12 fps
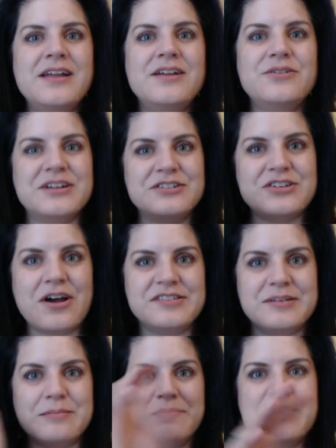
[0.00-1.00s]
You can toss
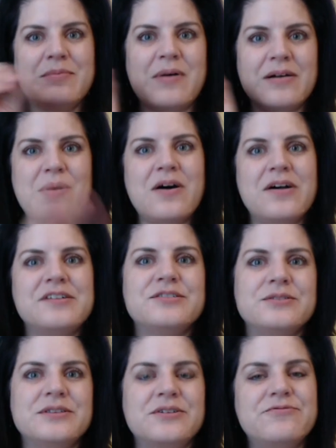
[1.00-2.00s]
some ping pong balls
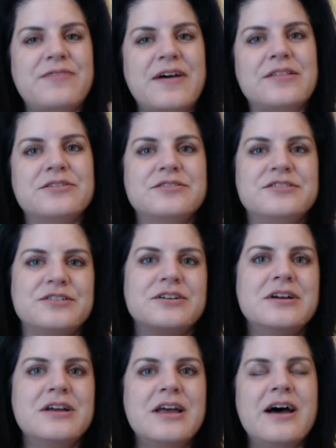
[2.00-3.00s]
or little feathers or